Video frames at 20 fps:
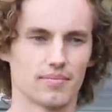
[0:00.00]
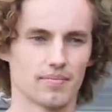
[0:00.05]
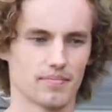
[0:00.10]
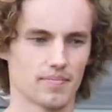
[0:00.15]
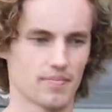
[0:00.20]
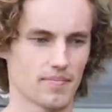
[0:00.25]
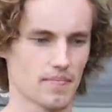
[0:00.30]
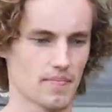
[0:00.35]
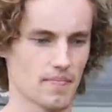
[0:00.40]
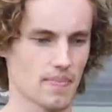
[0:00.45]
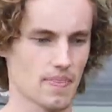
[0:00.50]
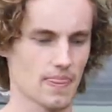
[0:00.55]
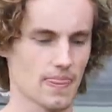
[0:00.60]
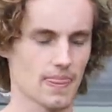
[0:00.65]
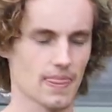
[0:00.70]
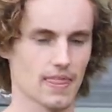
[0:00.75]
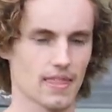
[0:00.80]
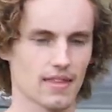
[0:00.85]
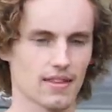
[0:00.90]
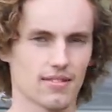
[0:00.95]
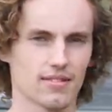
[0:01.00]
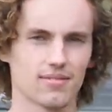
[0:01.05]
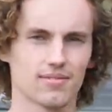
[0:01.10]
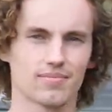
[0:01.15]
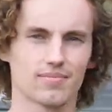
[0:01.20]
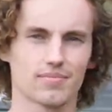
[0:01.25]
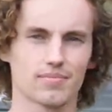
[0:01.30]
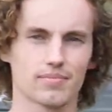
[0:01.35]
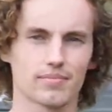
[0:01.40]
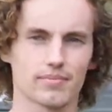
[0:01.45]

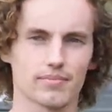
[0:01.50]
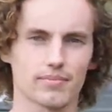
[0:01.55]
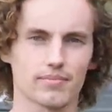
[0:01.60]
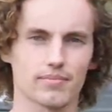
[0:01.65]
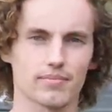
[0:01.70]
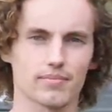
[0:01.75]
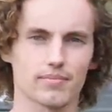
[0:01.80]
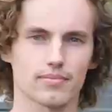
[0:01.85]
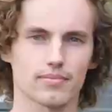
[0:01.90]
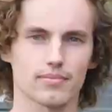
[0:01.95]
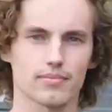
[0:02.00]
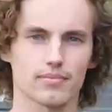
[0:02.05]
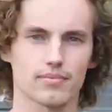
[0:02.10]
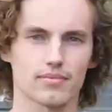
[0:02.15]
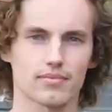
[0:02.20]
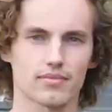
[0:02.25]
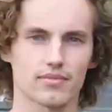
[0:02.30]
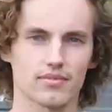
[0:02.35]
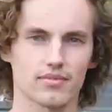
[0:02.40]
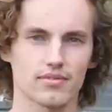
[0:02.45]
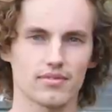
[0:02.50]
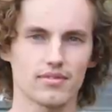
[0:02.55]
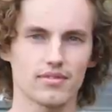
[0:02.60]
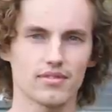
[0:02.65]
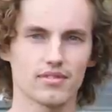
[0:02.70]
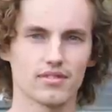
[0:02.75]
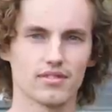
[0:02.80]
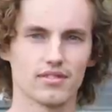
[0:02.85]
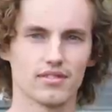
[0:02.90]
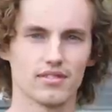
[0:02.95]

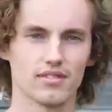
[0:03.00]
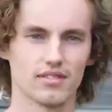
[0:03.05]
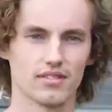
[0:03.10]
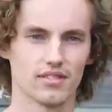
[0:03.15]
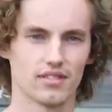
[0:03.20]
This person isn't speaking.